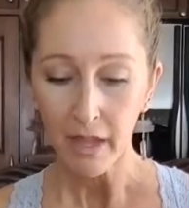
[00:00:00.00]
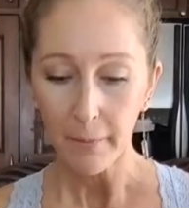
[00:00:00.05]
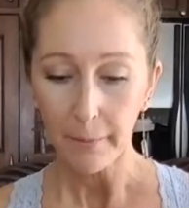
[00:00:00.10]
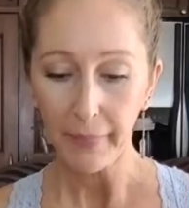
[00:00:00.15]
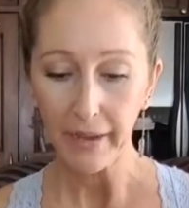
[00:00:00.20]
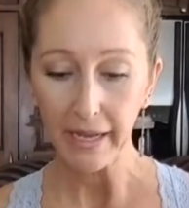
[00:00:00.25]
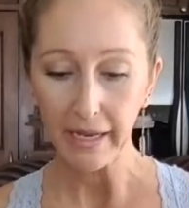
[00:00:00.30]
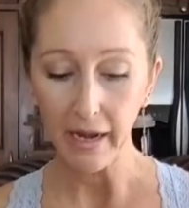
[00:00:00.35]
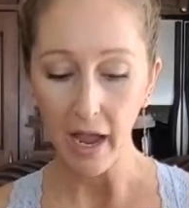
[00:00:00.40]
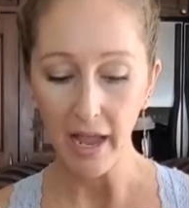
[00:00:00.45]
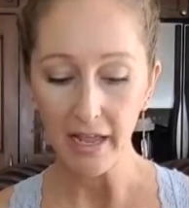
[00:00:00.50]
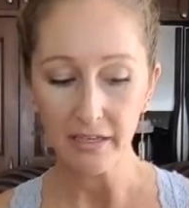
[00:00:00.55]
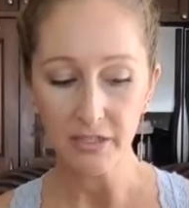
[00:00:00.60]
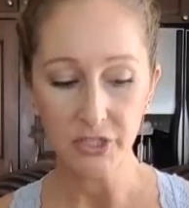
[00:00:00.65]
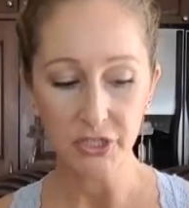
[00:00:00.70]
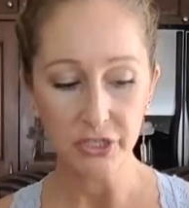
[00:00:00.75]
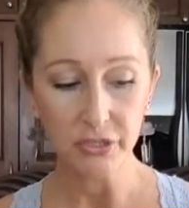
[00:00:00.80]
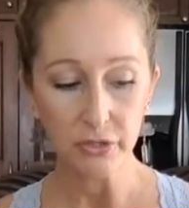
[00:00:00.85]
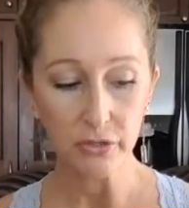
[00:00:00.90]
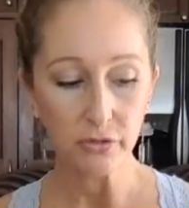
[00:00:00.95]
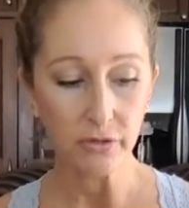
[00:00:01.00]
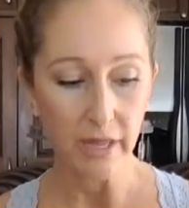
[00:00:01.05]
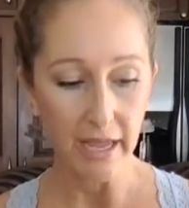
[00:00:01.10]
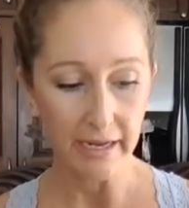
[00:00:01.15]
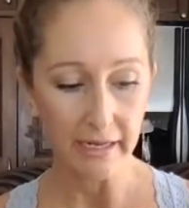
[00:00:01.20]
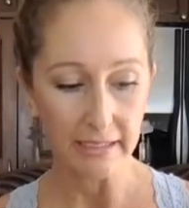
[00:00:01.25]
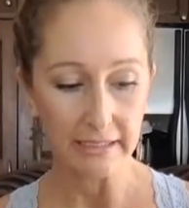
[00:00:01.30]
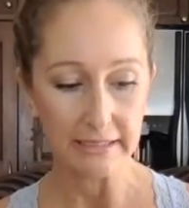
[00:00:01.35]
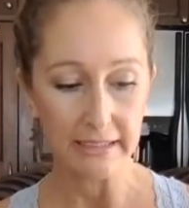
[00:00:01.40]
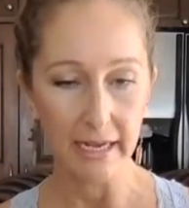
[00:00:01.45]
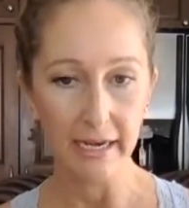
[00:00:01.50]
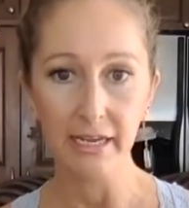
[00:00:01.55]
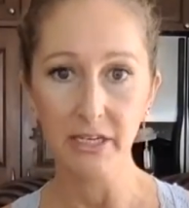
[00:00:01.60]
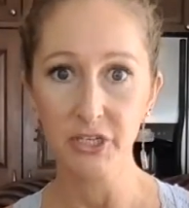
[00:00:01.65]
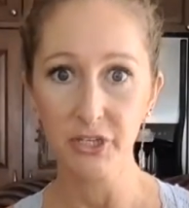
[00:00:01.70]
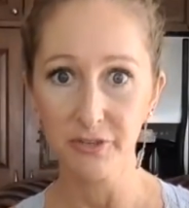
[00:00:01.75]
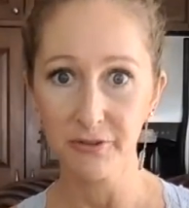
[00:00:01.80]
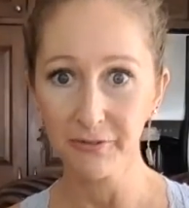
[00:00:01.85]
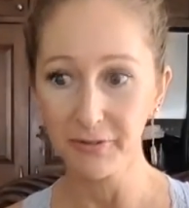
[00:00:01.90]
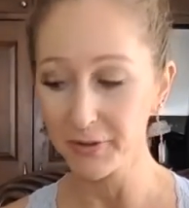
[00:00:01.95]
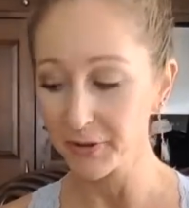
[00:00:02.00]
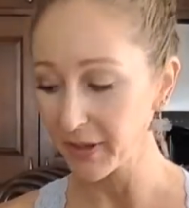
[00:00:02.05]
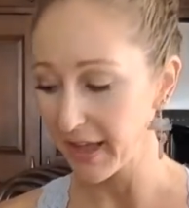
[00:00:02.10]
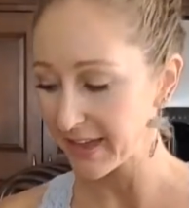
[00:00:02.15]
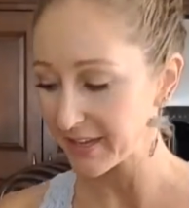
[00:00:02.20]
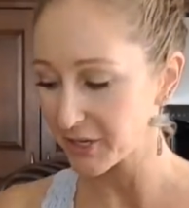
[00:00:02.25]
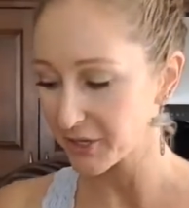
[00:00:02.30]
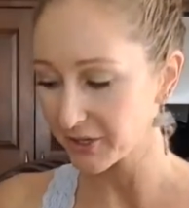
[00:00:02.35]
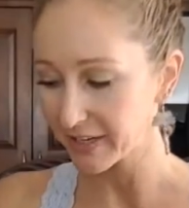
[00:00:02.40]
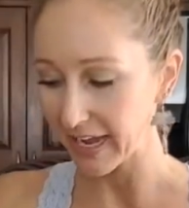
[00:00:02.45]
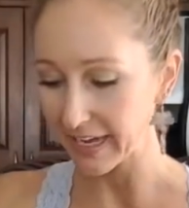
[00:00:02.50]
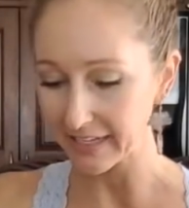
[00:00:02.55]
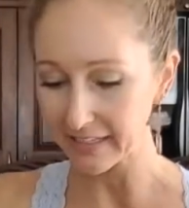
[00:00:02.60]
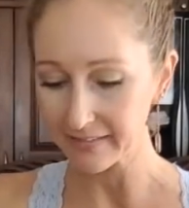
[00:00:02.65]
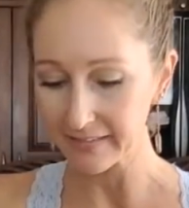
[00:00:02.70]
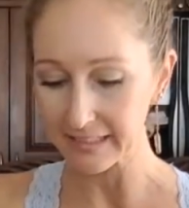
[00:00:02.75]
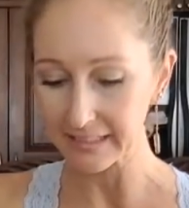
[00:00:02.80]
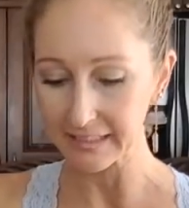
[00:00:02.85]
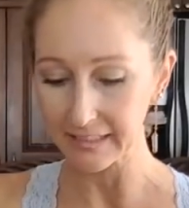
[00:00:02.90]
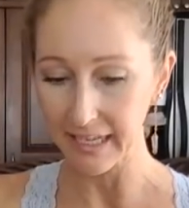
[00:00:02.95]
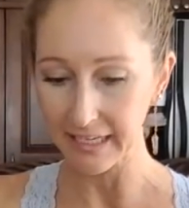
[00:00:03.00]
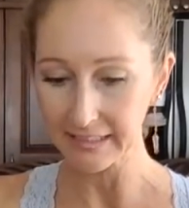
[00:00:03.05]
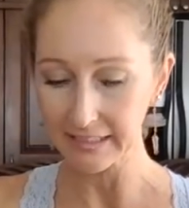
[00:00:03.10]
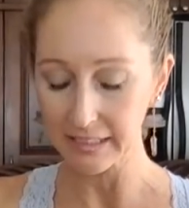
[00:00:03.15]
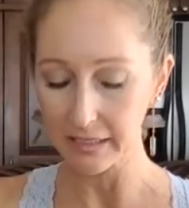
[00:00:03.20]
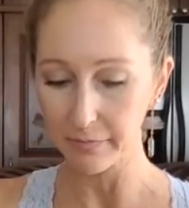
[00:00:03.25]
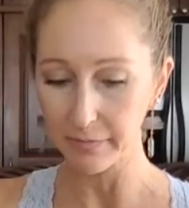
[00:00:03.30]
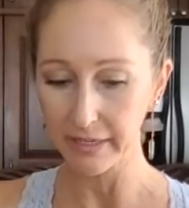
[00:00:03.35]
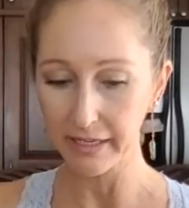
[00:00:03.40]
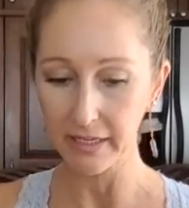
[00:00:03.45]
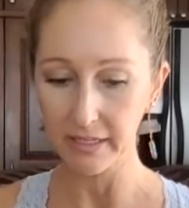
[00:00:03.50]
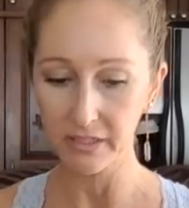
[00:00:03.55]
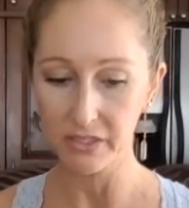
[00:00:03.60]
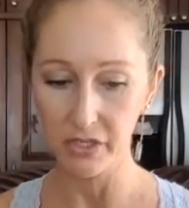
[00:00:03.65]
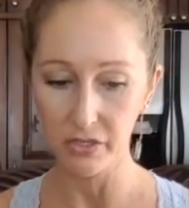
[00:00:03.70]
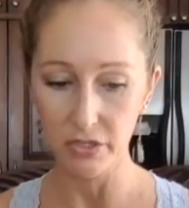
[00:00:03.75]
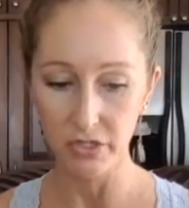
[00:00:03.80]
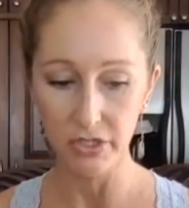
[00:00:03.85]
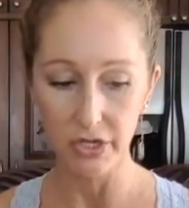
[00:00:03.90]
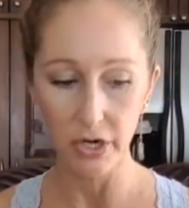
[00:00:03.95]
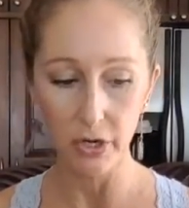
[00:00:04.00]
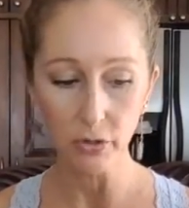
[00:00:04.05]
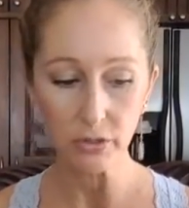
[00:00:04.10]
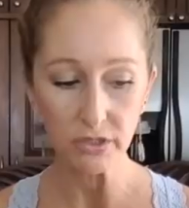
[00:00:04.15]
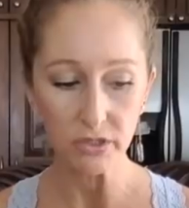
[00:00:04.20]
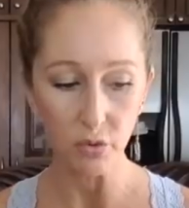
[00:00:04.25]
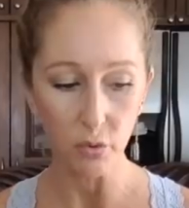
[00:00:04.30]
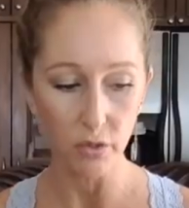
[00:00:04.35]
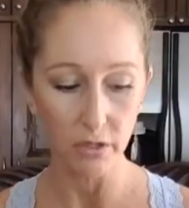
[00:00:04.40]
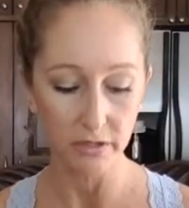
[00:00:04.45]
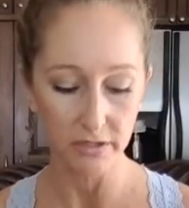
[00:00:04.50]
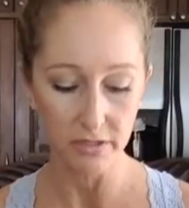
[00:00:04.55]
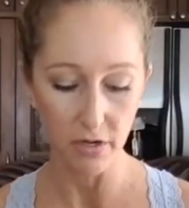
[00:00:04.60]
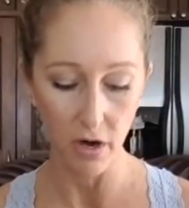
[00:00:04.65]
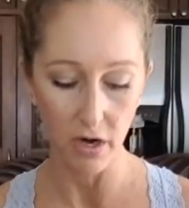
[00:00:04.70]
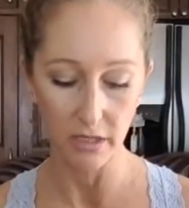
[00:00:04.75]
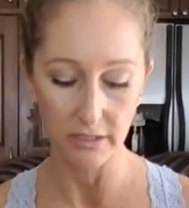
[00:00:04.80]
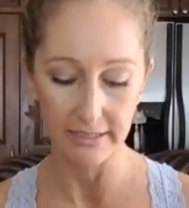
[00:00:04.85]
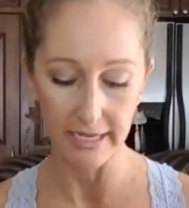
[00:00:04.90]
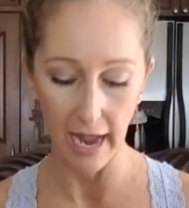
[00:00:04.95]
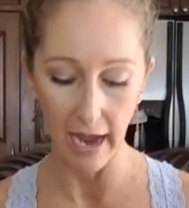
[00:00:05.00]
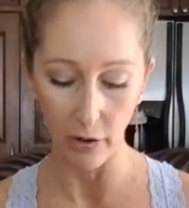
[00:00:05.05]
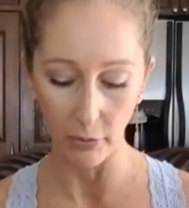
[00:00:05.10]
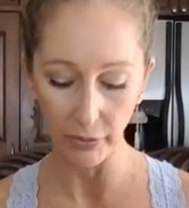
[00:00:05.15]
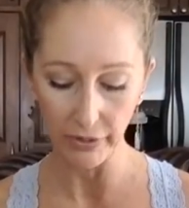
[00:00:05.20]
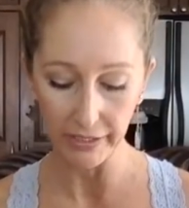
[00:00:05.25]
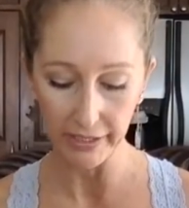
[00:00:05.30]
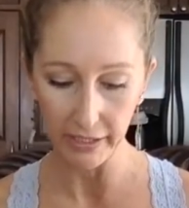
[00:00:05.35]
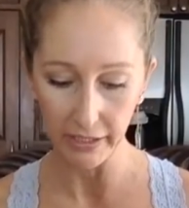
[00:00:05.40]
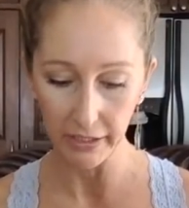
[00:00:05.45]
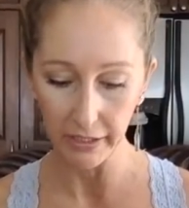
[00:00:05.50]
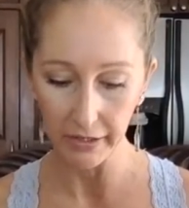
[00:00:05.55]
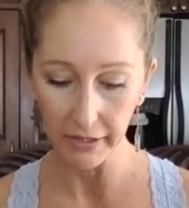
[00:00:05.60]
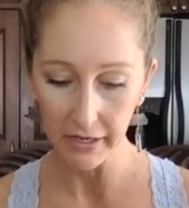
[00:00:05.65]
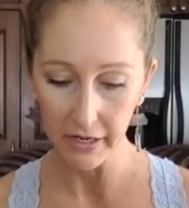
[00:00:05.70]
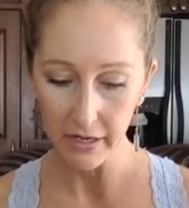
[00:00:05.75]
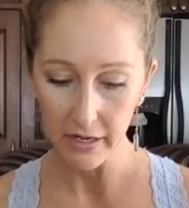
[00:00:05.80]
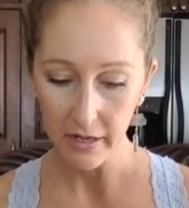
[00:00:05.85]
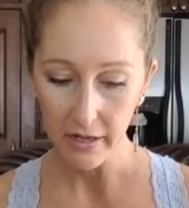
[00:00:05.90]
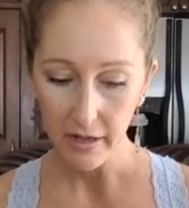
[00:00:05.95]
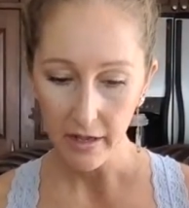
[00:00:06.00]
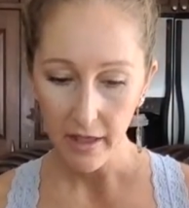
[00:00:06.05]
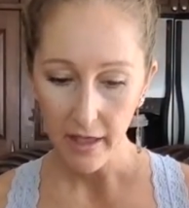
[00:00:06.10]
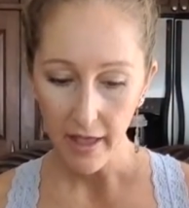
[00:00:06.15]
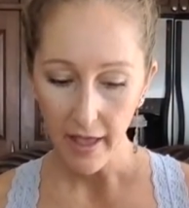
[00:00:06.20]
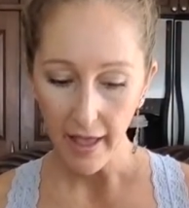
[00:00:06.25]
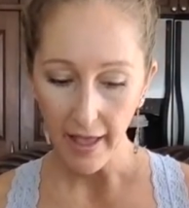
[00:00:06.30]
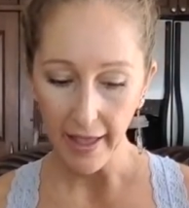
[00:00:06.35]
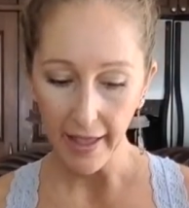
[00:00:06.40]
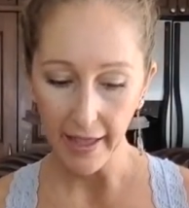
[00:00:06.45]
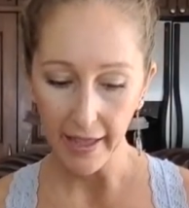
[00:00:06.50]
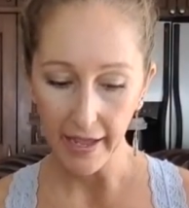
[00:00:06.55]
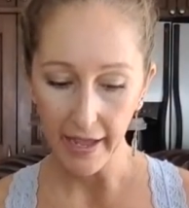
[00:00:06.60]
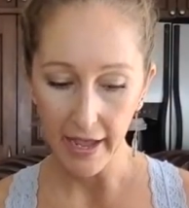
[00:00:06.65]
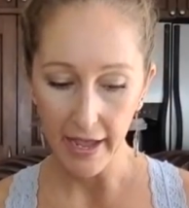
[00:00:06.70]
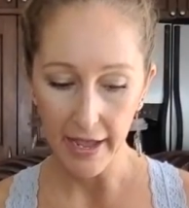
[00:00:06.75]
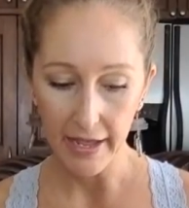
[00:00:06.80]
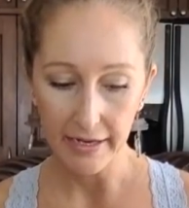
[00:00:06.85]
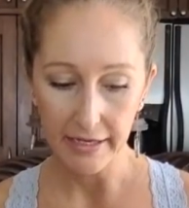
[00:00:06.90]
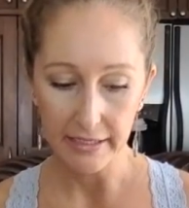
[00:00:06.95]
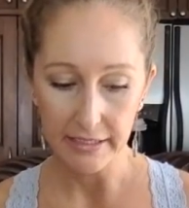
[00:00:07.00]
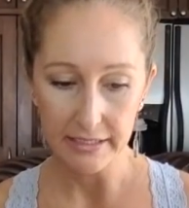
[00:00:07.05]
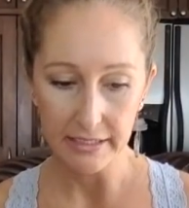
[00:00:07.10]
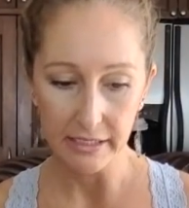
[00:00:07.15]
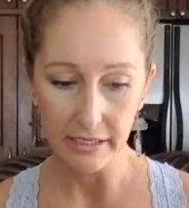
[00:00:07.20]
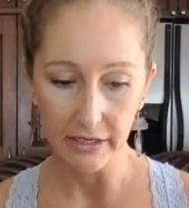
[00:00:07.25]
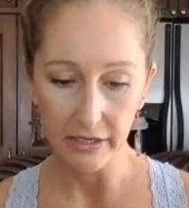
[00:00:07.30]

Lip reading: But I do, like I said, I do feel like you're getting this lesson because there's no swords cards out here and